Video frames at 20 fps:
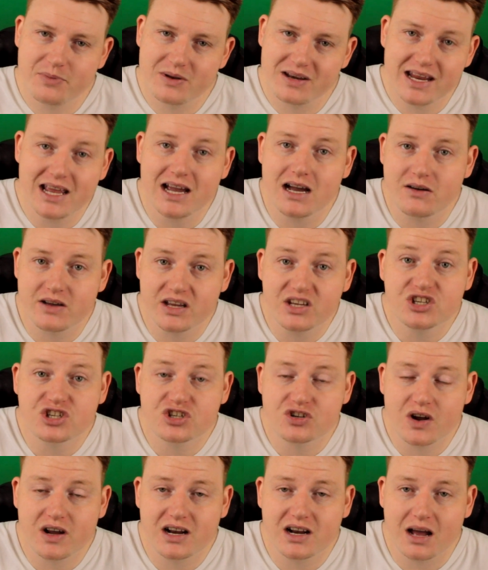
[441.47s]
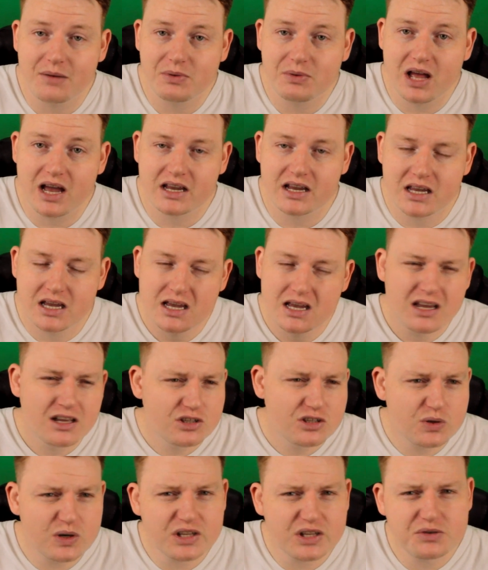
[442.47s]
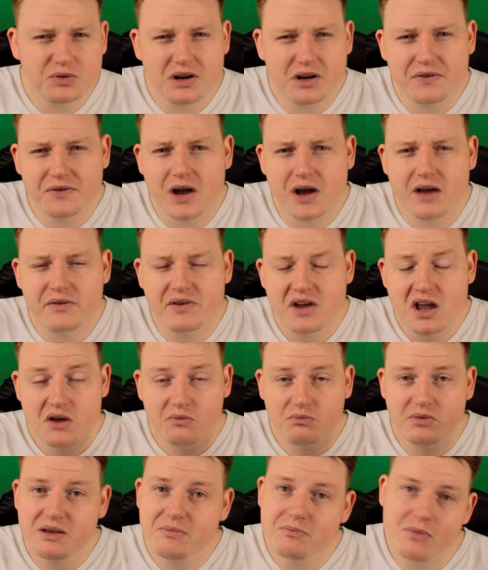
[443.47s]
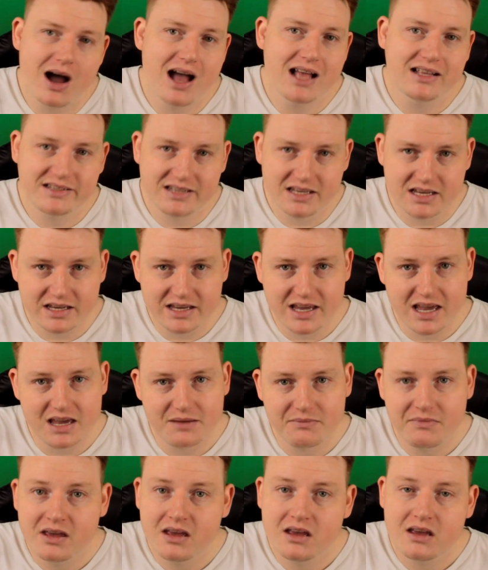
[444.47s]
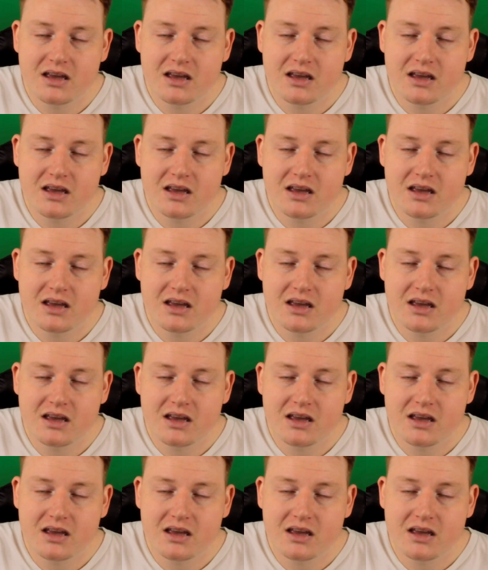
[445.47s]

But now it's straight up like 2025, we might see a game.